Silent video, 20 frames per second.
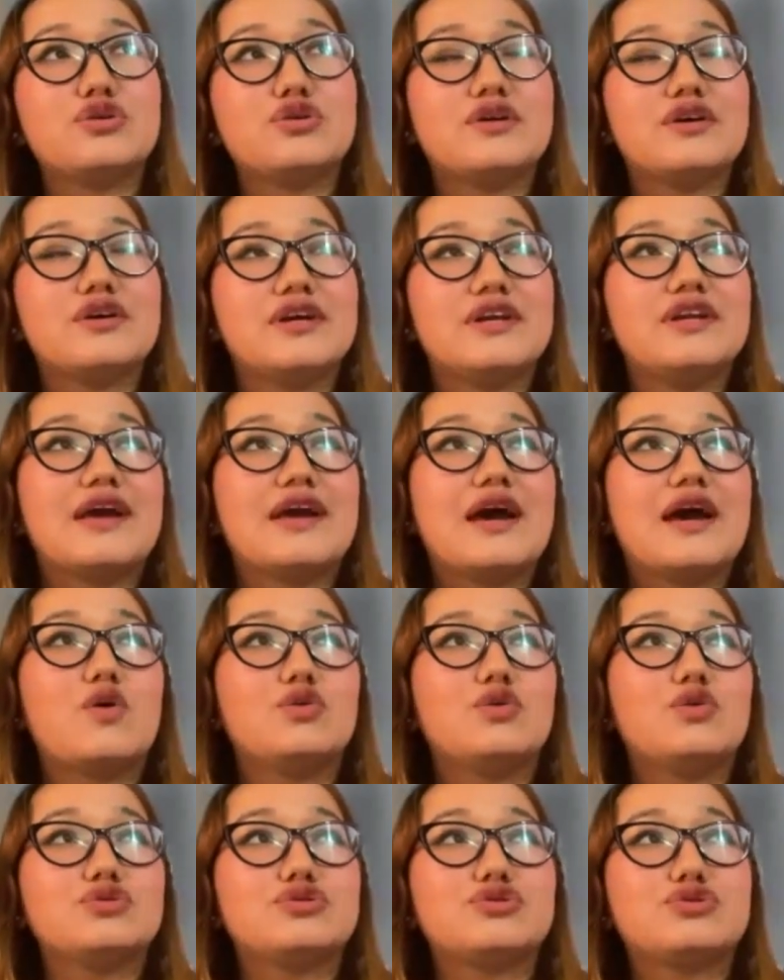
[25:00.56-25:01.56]
uh, it can
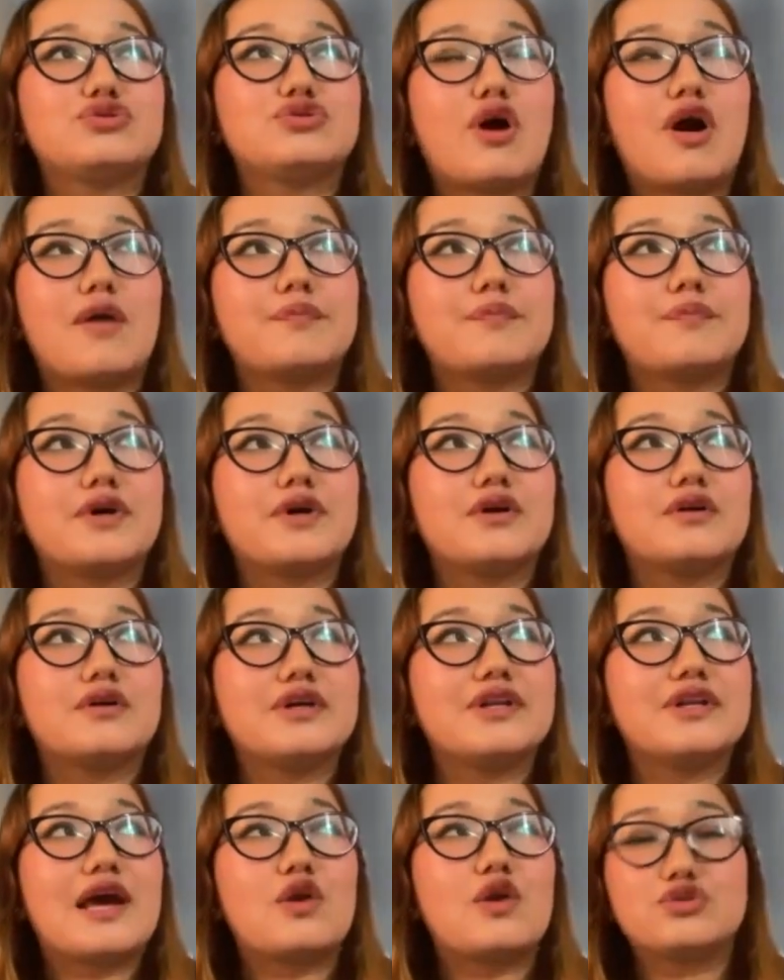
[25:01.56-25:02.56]
also stop uh,
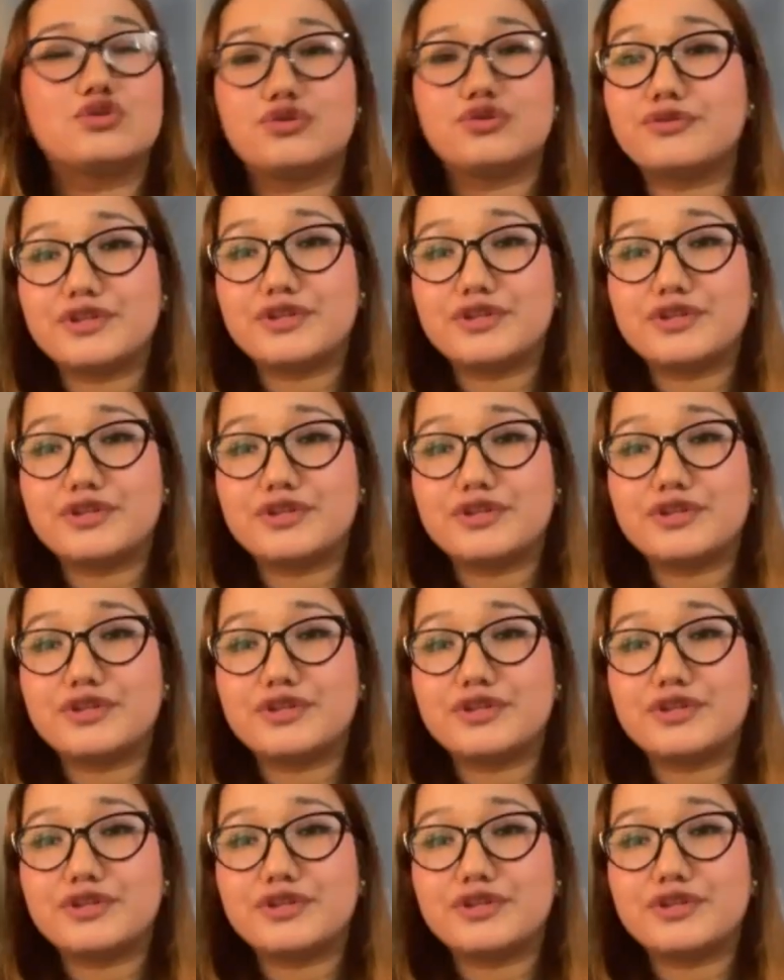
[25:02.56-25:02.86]
it can also